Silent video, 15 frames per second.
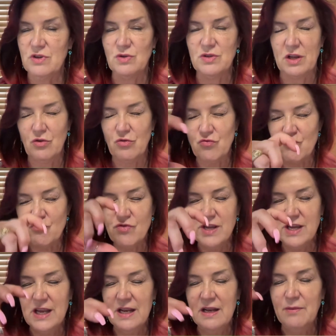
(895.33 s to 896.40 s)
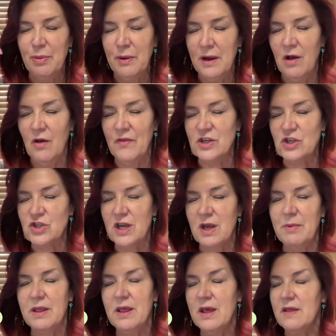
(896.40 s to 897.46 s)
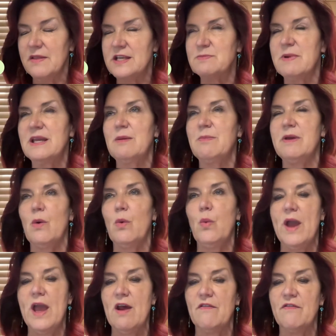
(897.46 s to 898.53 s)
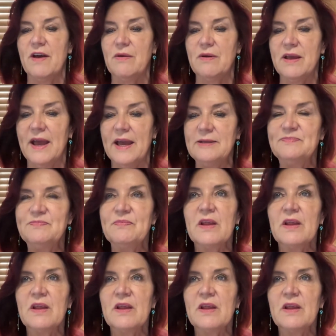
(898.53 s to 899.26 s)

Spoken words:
looks like green plant that he's showing me, that's making me aware of, okay?